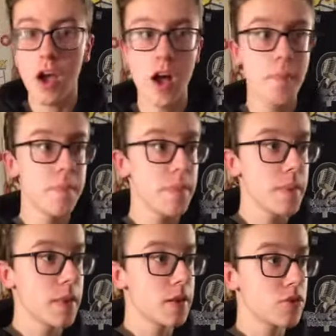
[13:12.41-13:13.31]

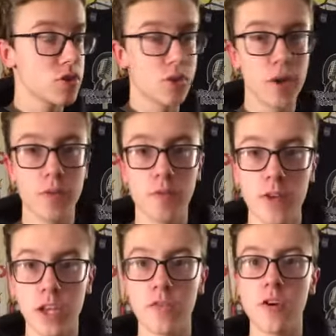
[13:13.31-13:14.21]
Just a quick one,
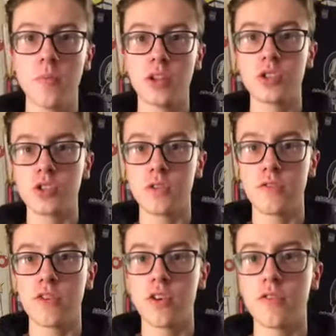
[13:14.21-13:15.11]
thank you very much
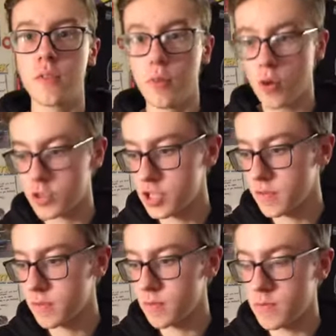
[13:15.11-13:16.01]
for
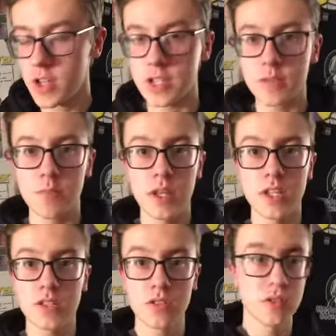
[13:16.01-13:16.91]
watching this.
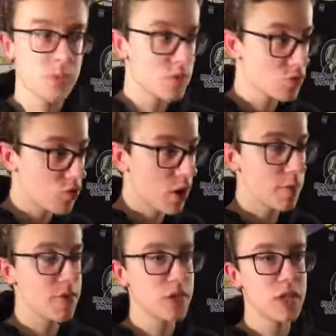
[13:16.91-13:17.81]
Please do subscribe
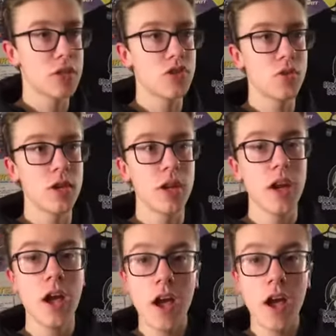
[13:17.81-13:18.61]
if you did enjoy it.